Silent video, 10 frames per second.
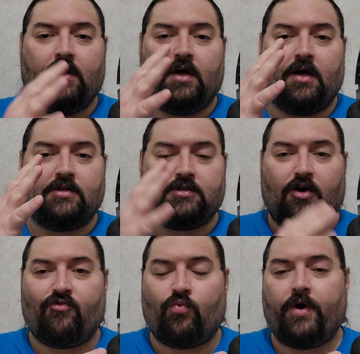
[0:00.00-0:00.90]
uh,
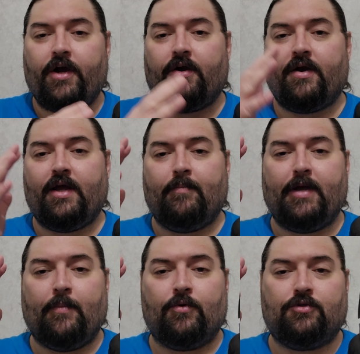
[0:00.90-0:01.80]
software and be
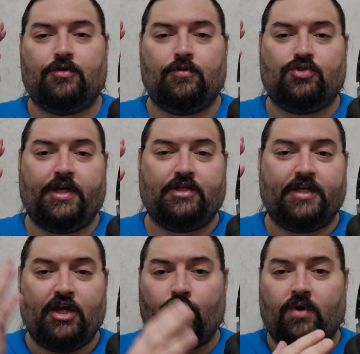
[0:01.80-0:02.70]
able to change
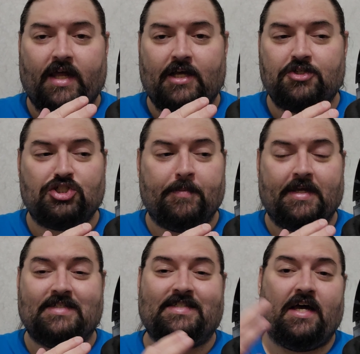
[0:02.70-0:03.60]
equalizers to make
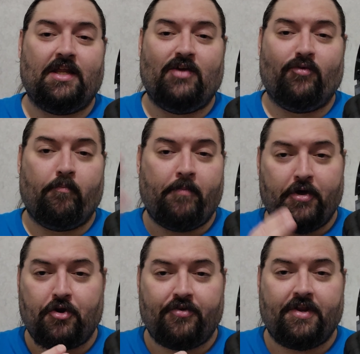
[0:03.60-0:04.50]
it sound even
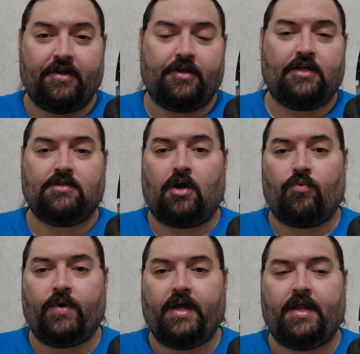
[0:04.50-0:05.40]
better than it does
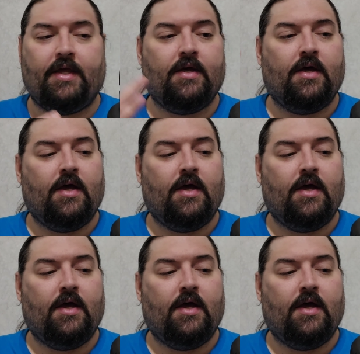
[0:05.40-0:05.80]
already.